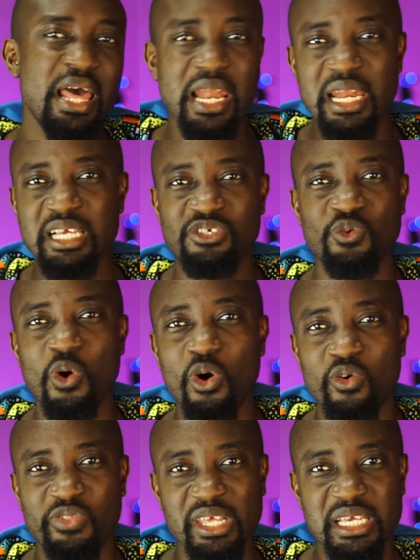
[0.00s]
Links to
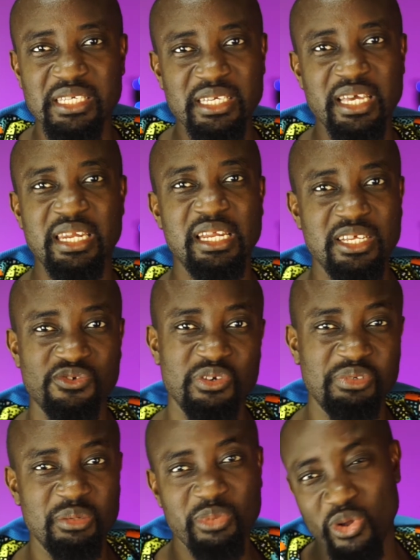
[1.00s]
all these in the
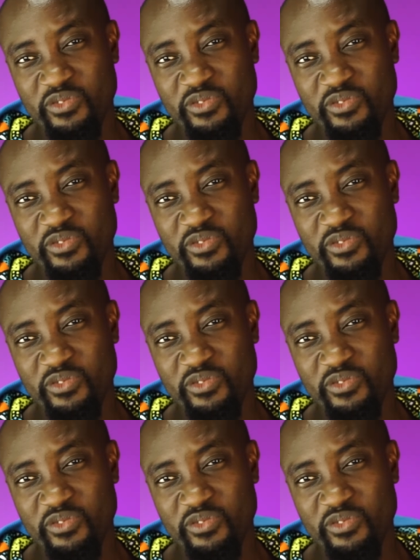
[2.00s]
description below.